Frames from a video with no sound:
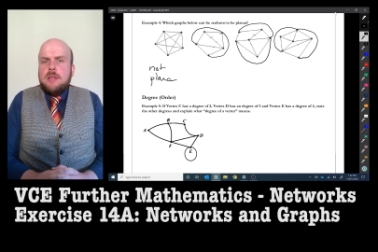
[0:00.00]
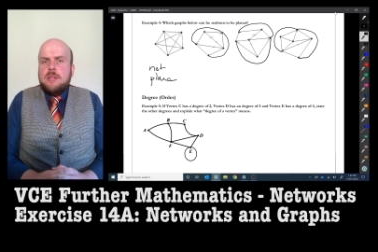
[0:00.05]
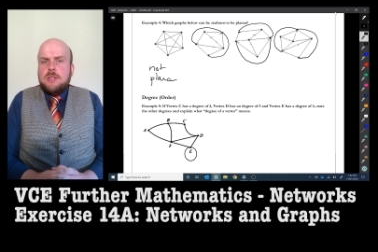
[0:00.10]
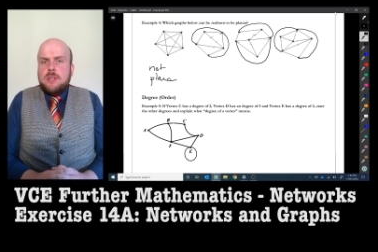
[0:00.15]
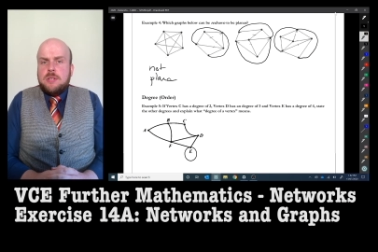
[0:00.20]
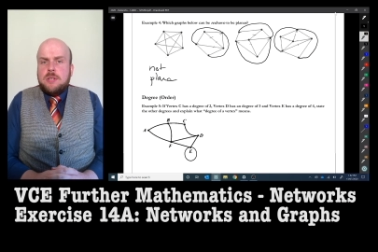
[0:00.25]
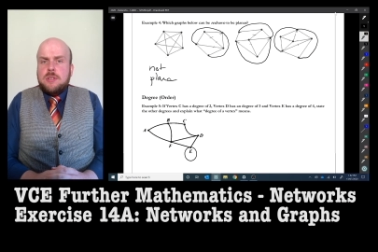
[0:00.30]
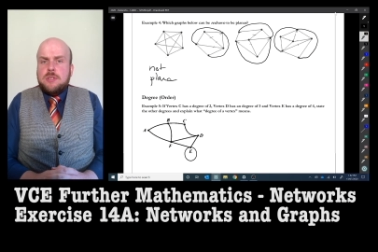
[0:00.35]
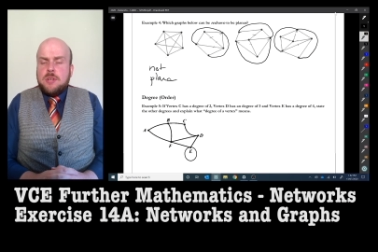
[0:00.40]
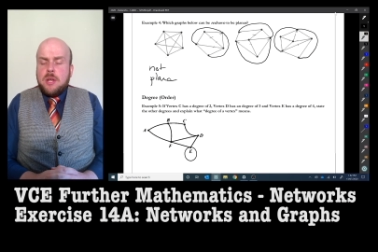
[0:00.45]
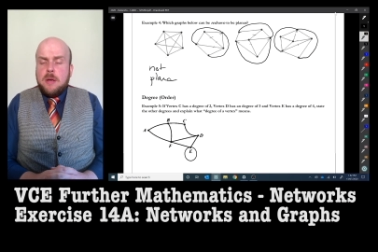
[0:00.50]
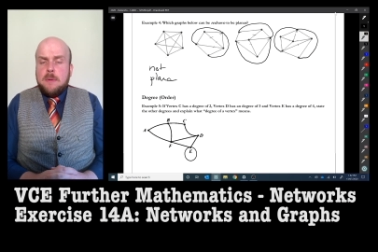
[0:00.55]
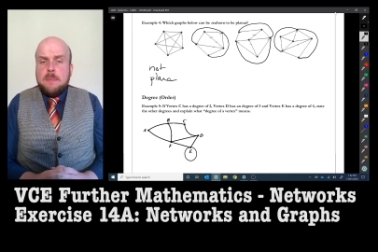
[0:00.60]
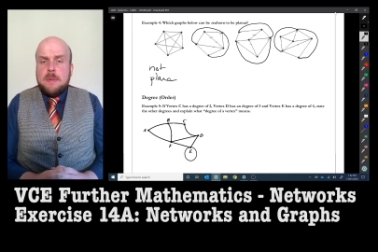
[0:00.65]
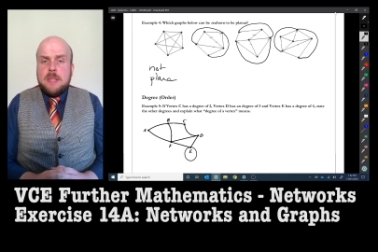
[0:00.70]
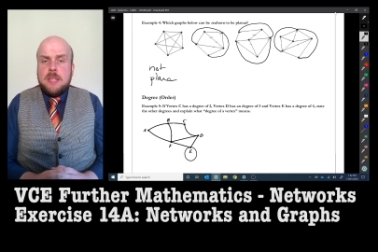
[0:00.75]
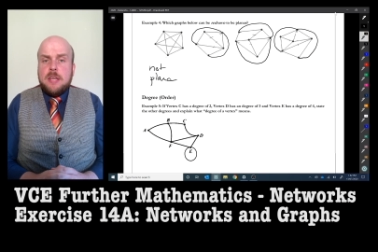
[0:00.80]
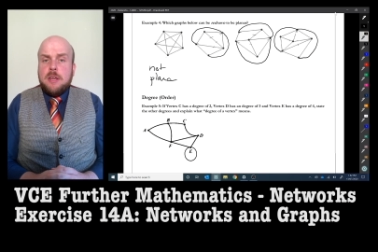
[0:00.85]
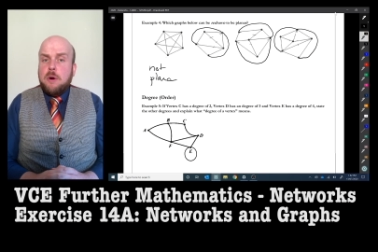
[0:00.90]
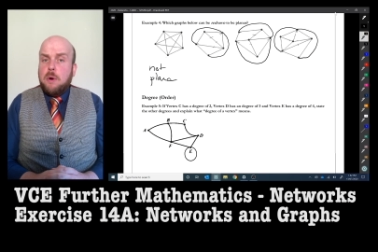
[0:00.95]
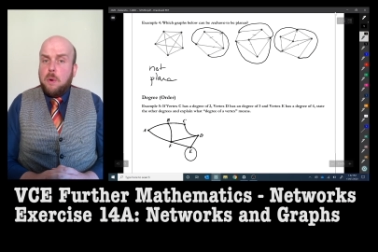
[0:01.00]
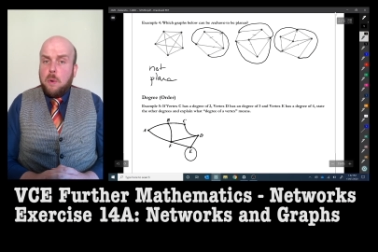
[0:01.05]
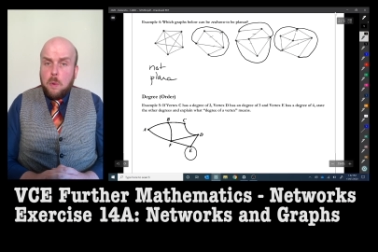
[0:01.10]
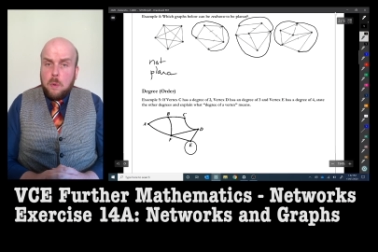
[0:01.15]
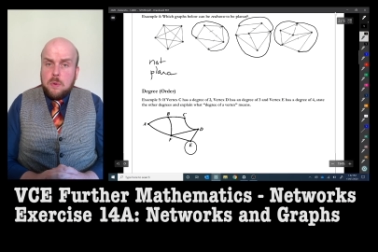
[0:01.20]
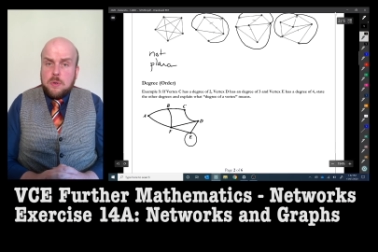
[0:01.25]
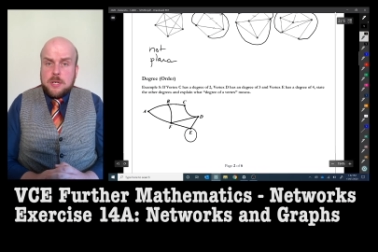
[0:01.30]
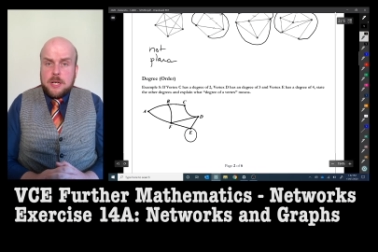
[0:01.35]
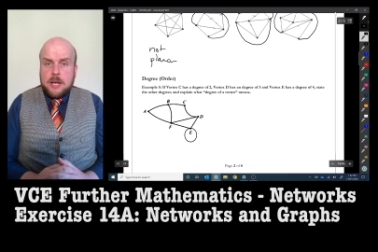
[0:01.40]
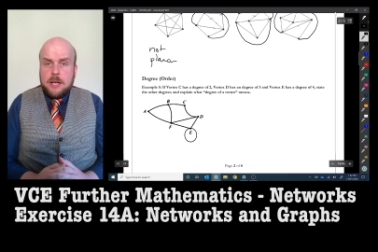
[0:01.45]
To determine the
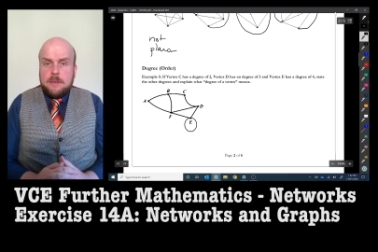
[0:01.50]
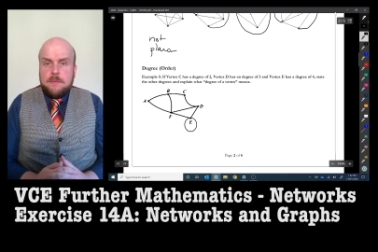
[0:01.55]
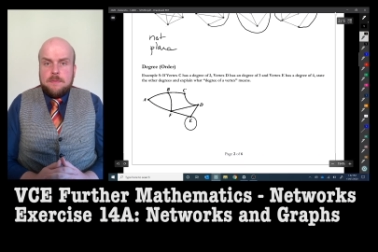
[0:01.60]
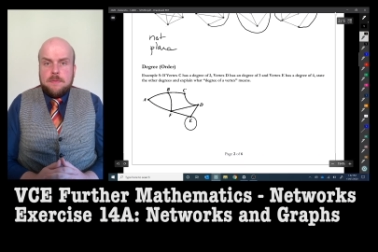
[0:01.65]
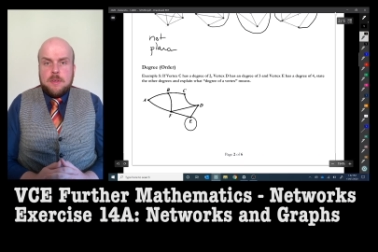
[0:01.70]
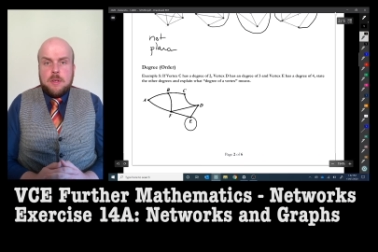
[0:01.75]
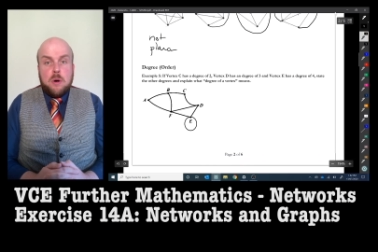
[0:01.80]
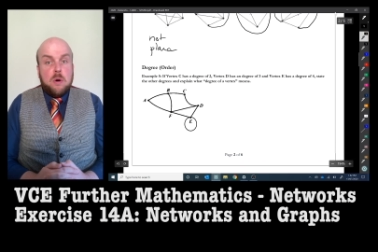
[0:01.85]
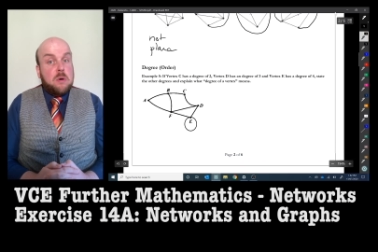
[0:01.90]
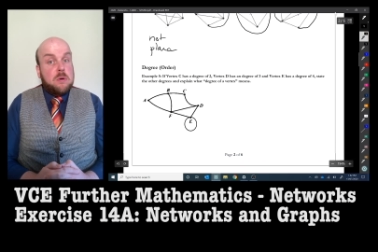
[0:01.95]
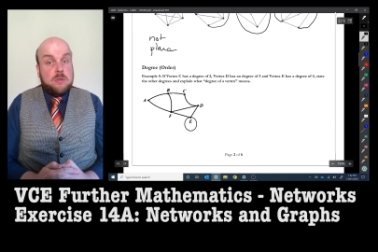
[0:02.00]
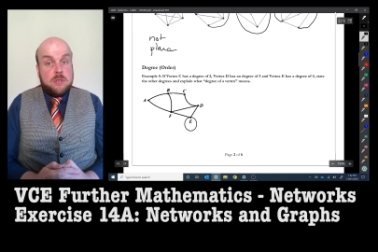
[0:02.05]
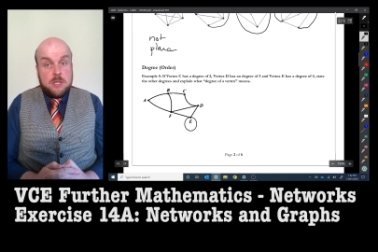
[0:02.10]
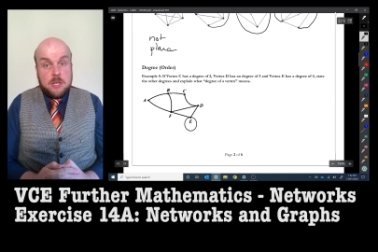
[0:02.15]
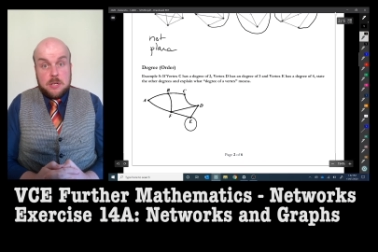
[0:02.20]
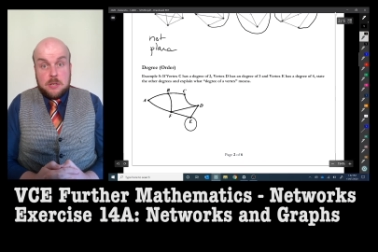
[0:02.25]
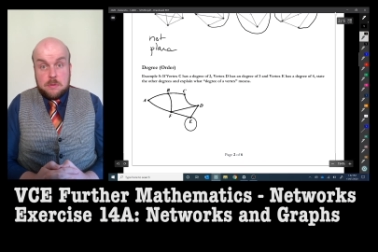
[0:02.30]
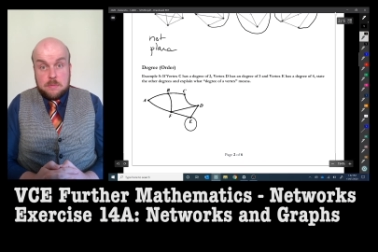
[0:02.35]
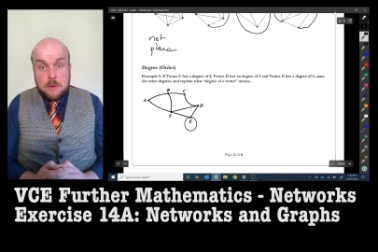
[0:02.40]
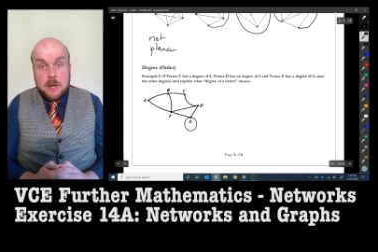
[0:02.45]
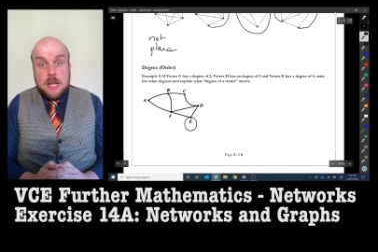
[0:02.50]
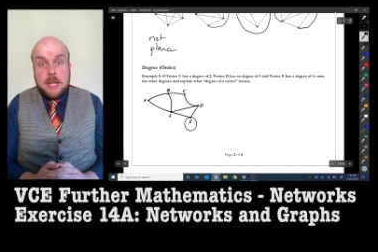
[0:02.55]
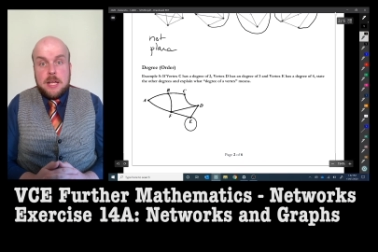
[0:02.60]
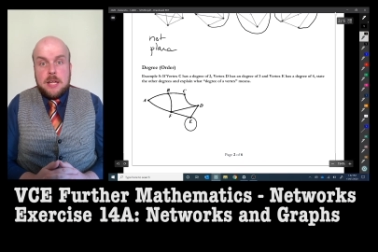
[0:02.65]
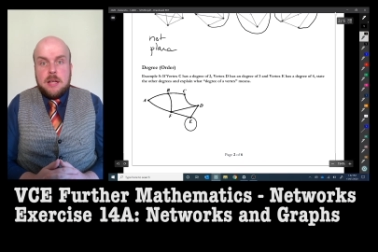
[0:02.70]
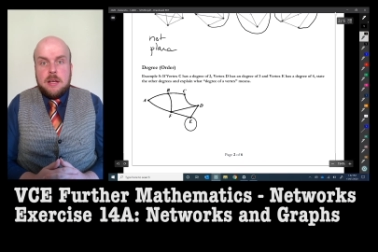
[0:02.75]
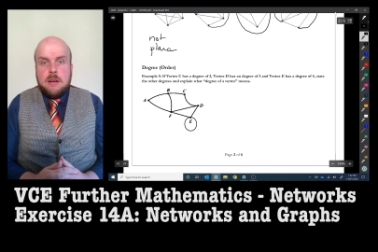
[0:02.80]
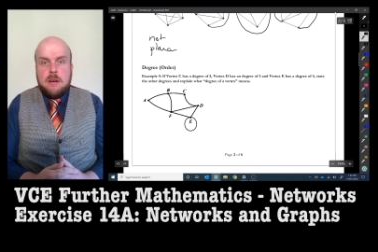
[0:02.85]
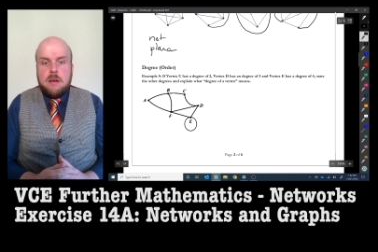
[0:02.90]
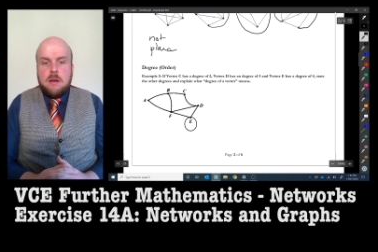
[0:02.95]
order or
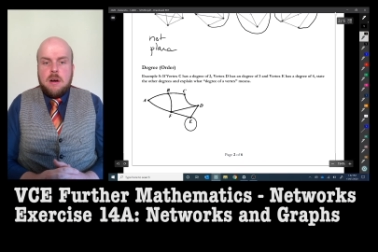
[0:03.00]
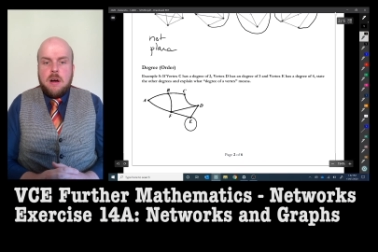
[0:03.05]
degree